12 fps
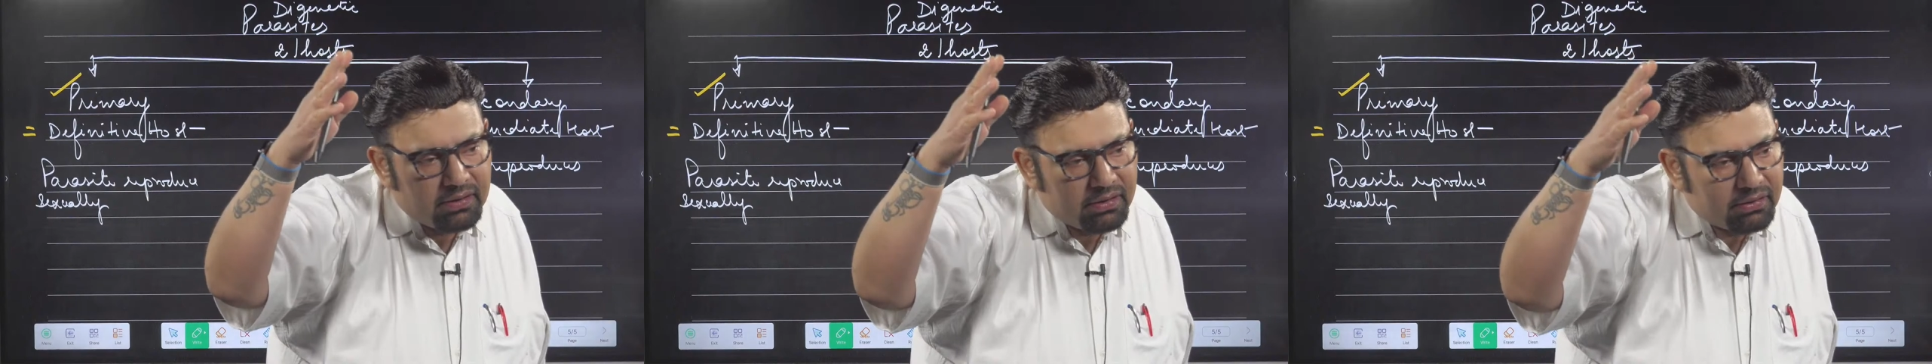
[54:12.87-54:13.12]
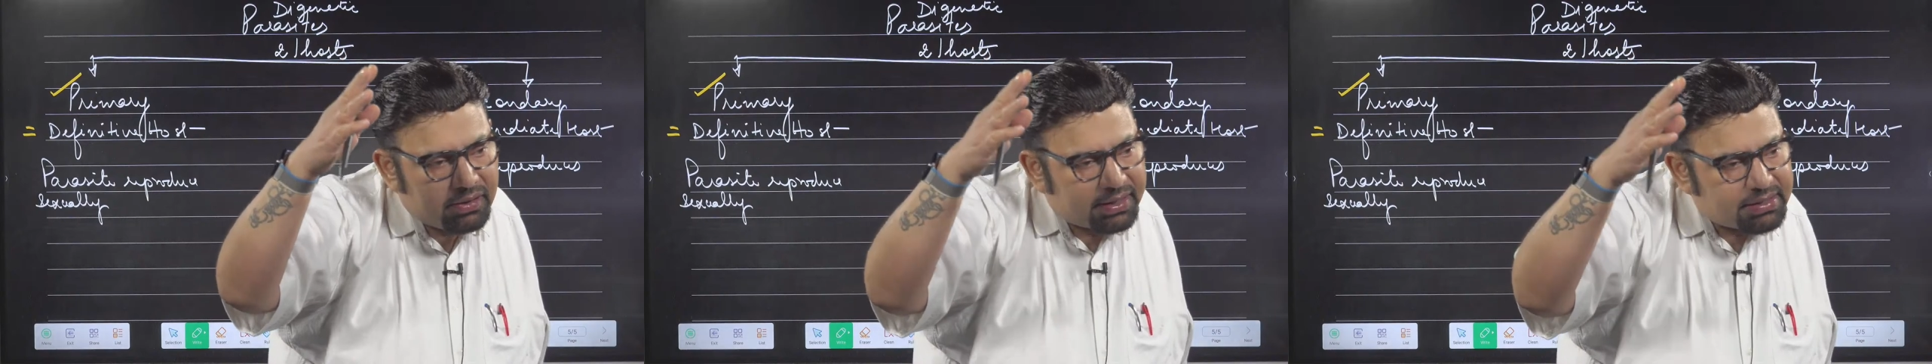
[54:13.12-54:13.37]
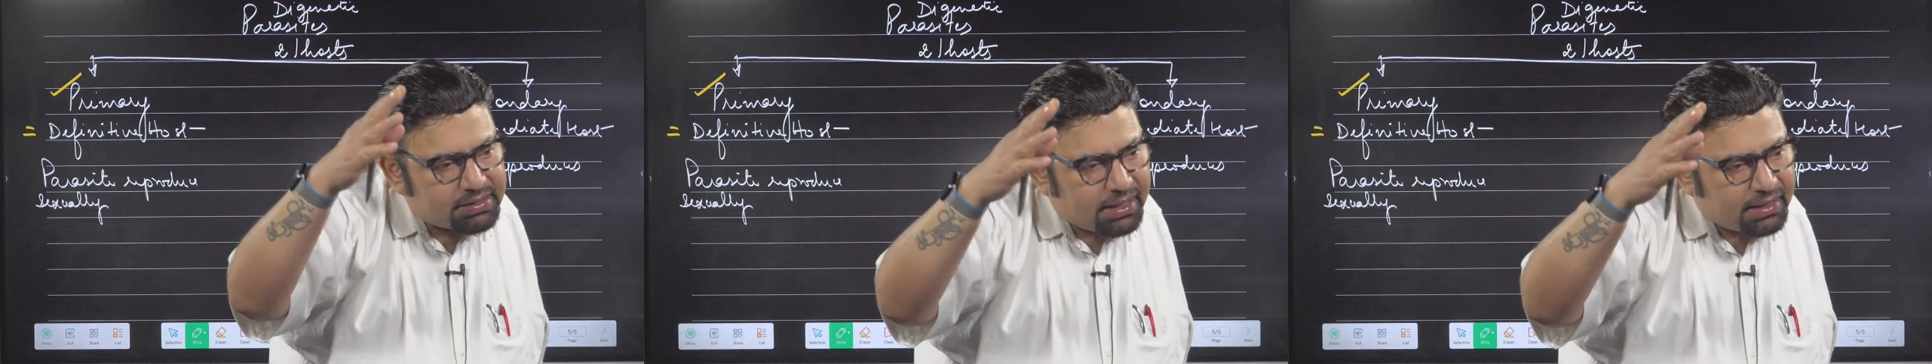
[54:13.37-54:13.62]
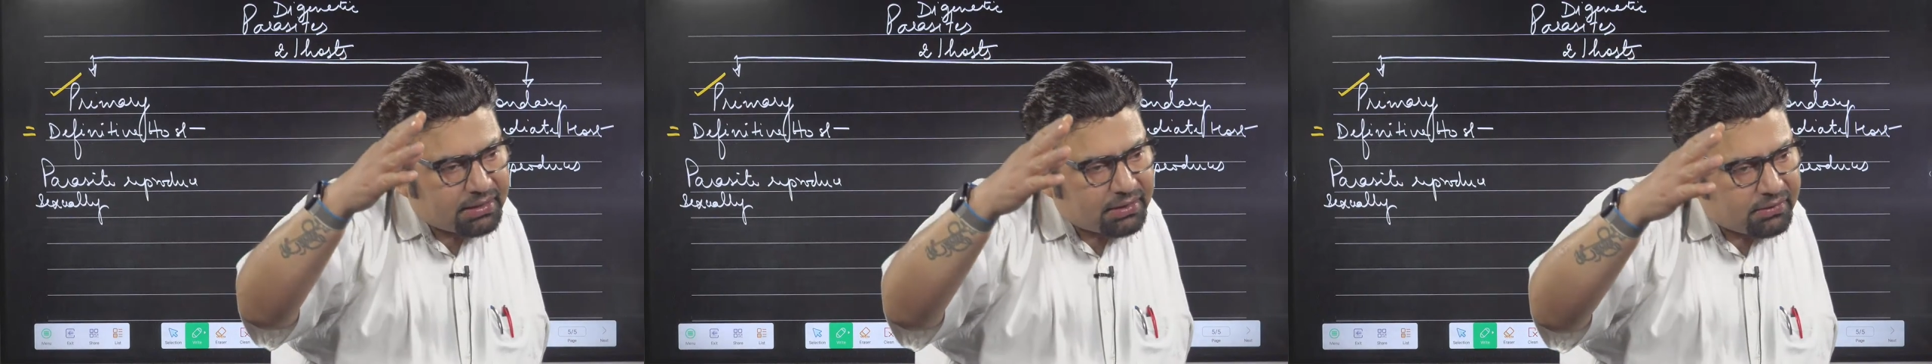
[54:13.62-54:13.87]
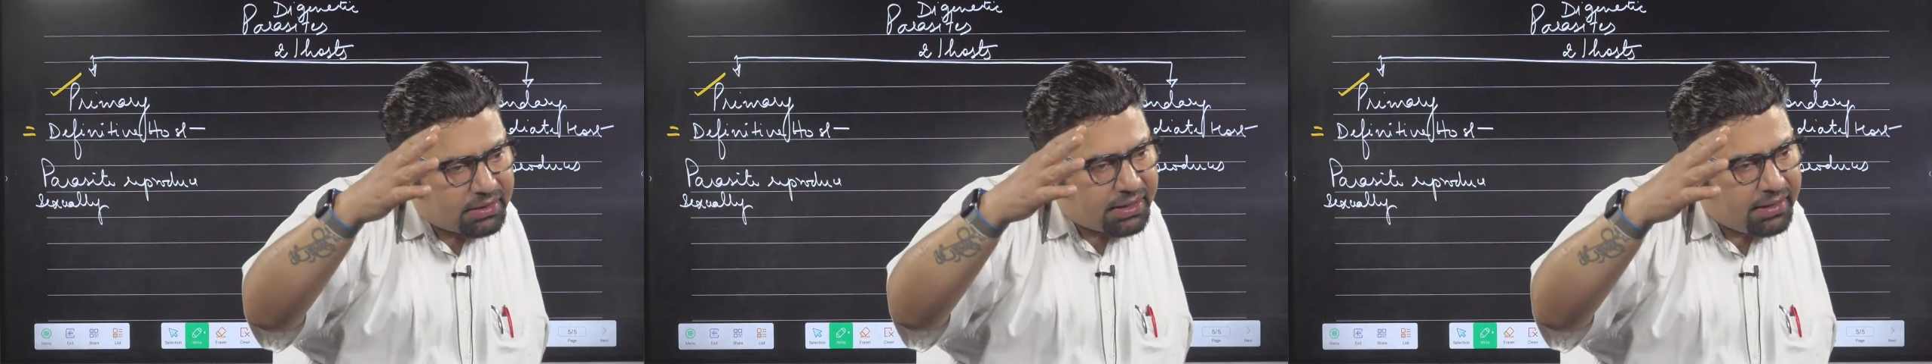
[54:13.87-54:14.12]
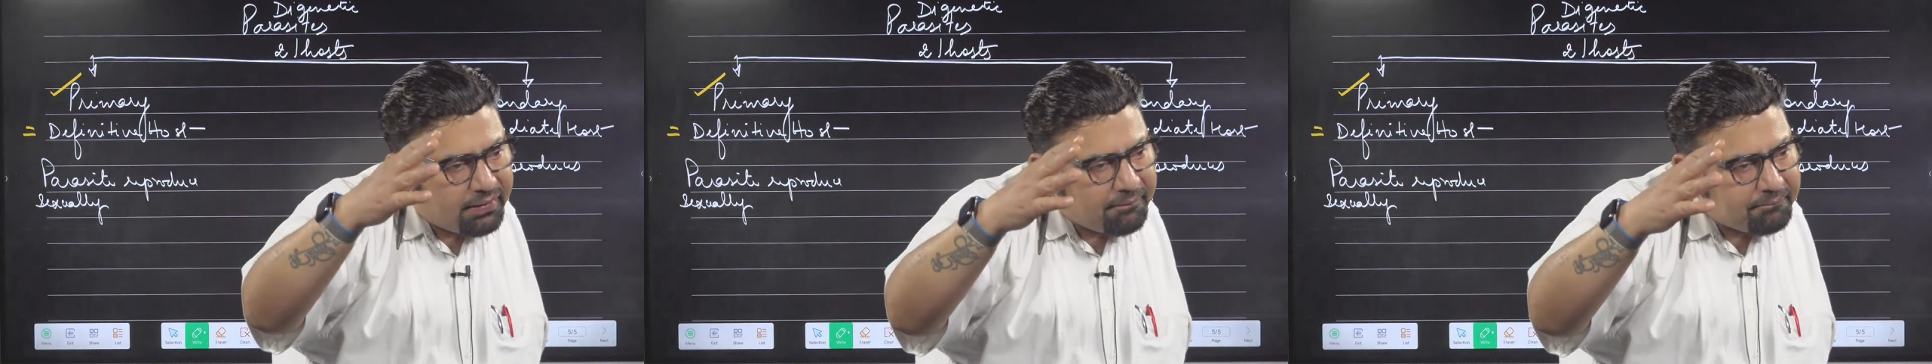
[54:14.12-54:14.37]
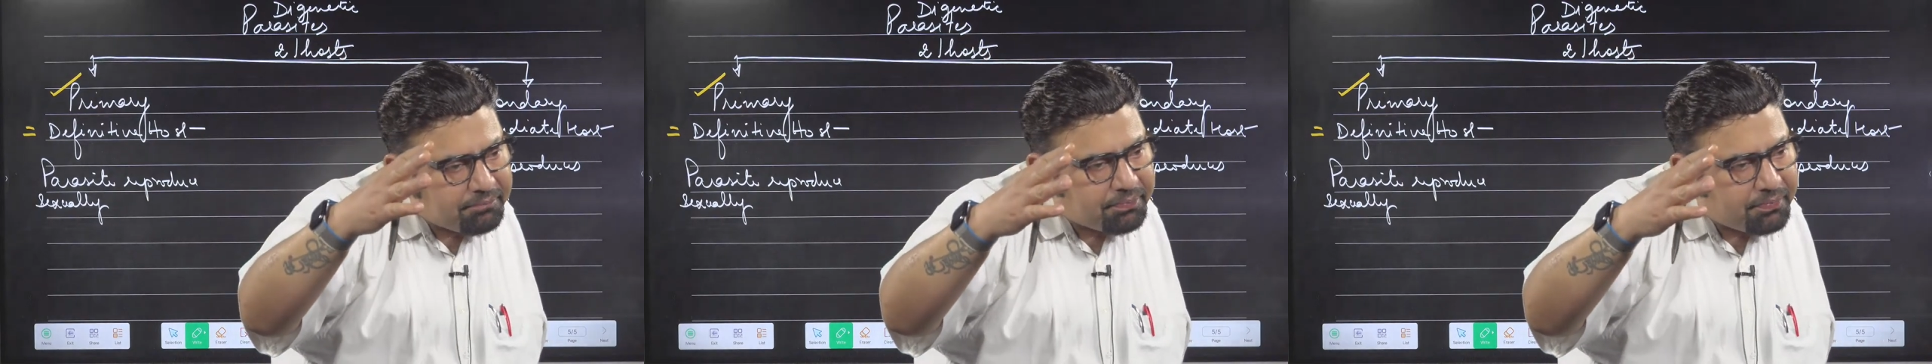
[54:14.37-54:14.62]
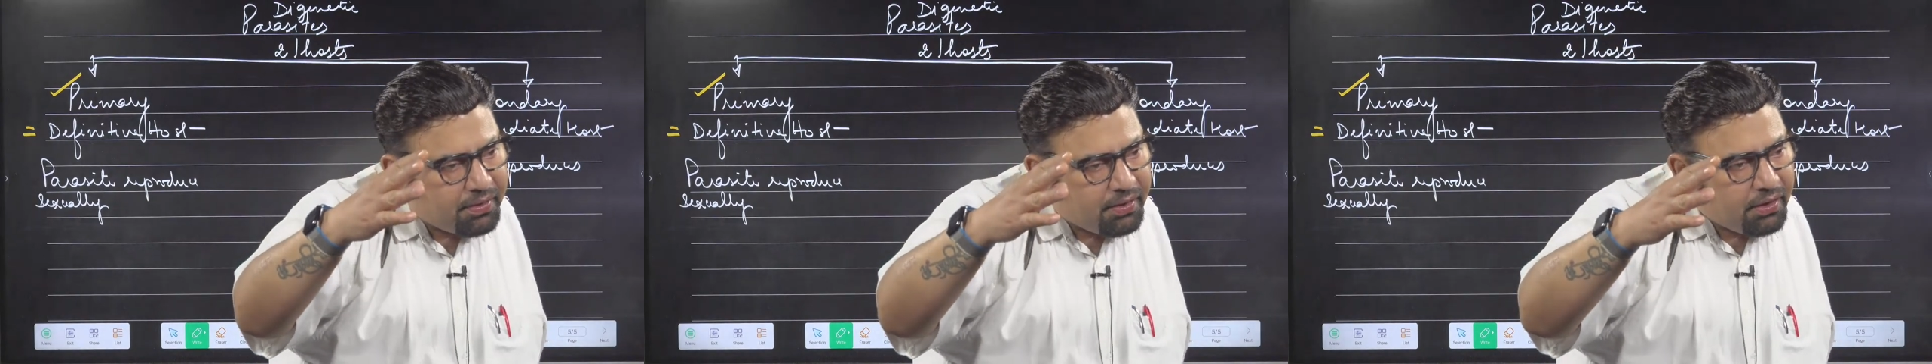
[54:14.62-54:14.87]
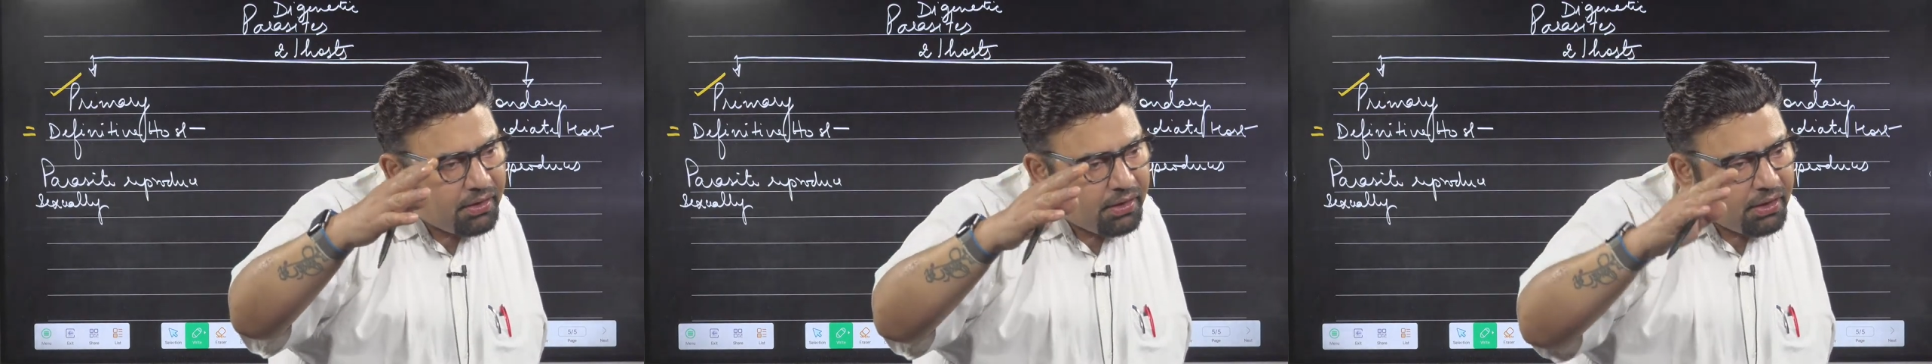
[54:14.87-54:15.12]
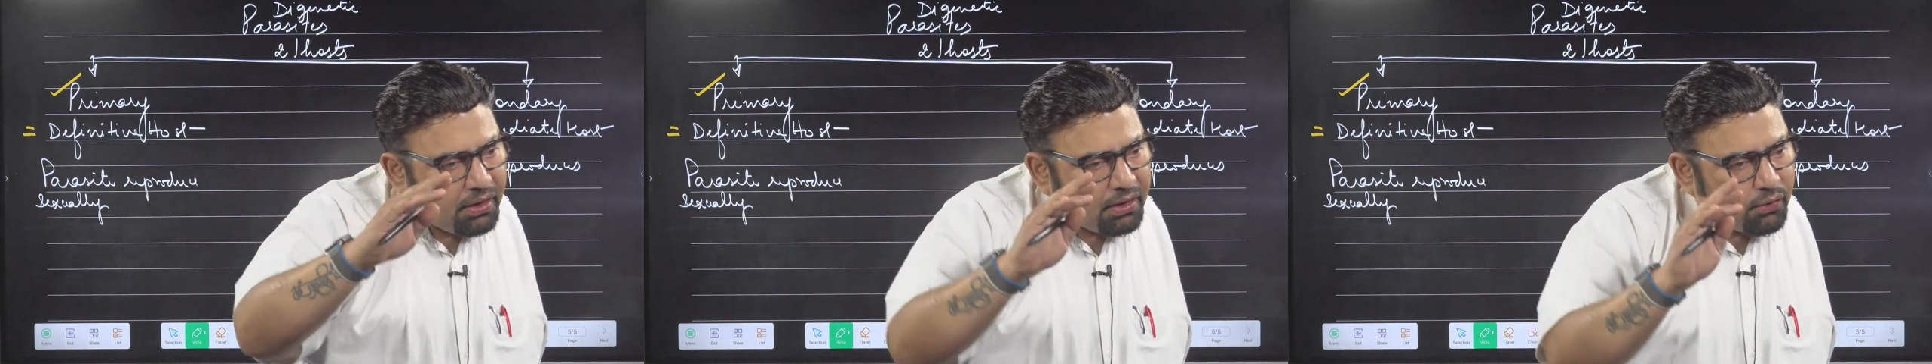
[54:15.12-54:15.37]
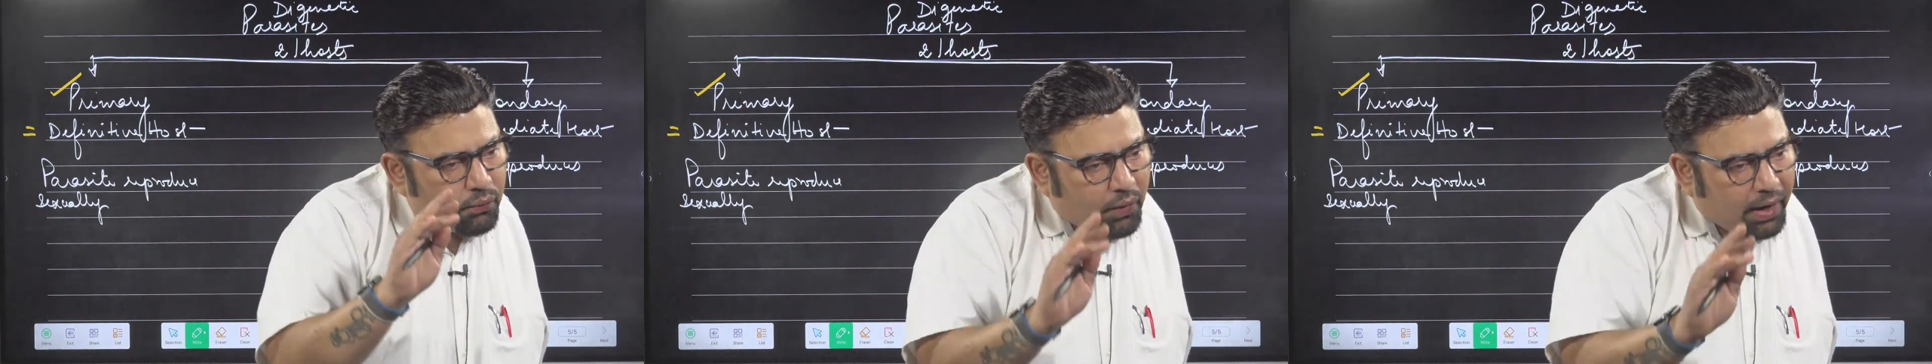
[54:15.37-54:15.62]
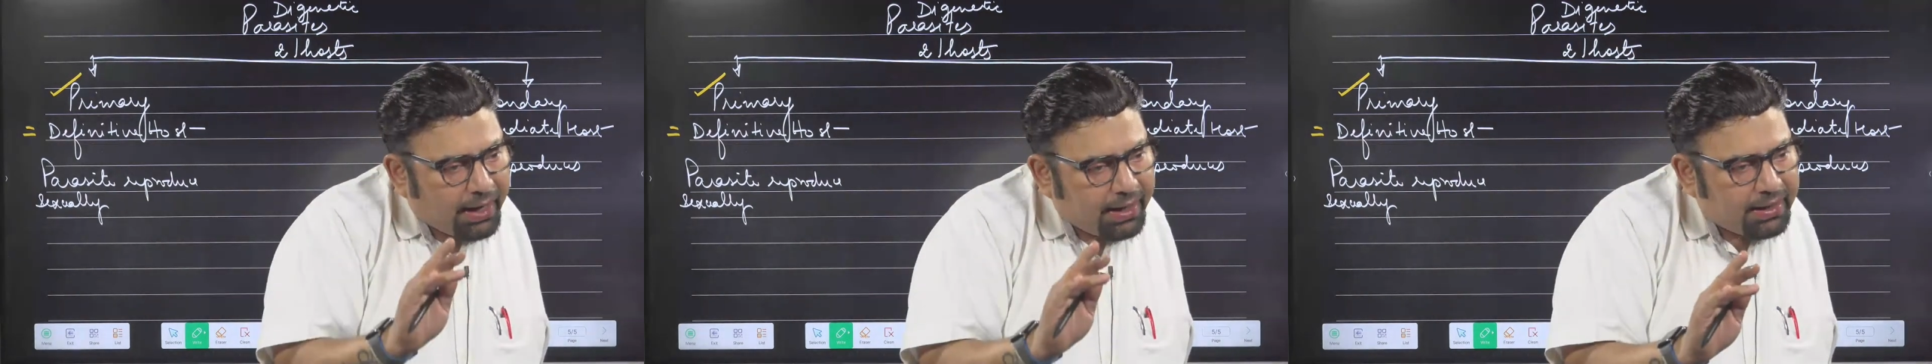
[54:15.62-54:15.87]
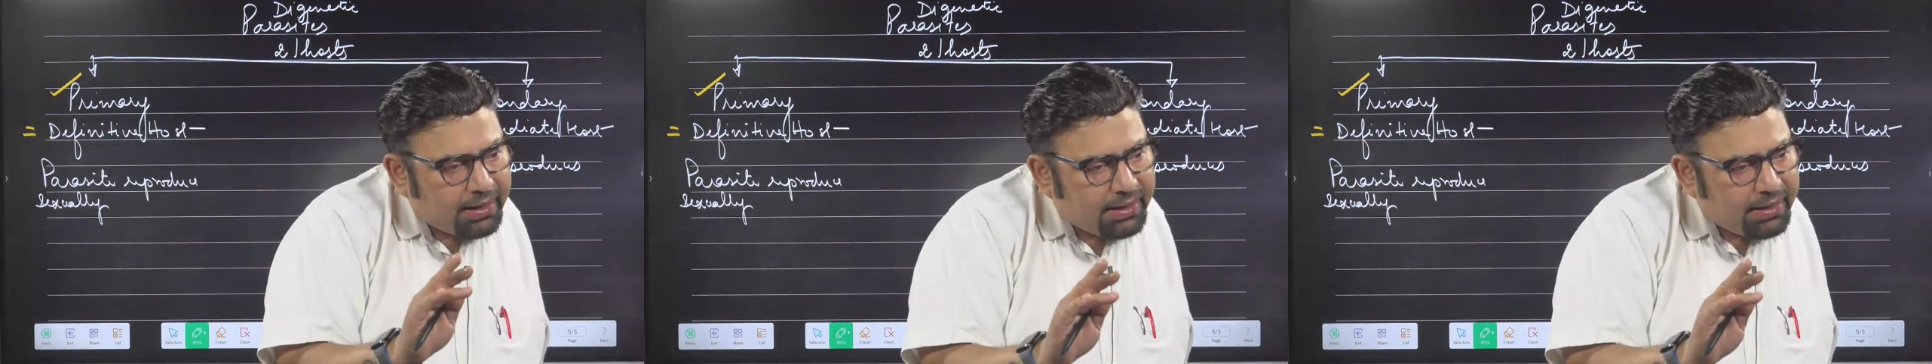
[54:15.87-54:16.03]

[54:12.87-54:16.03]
You understand, okay? Why